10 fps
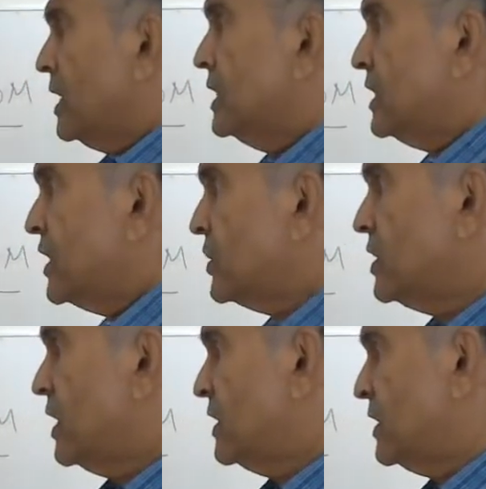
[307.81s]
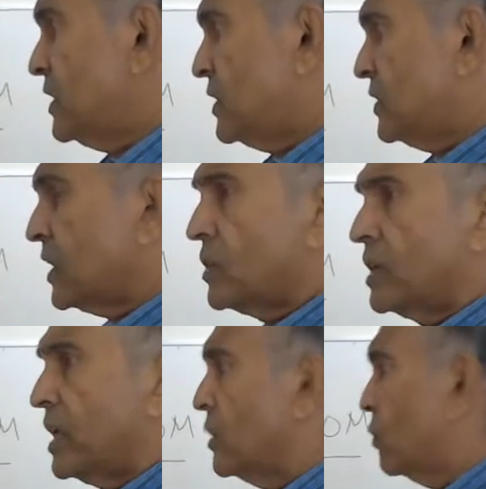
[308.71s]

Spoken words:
section in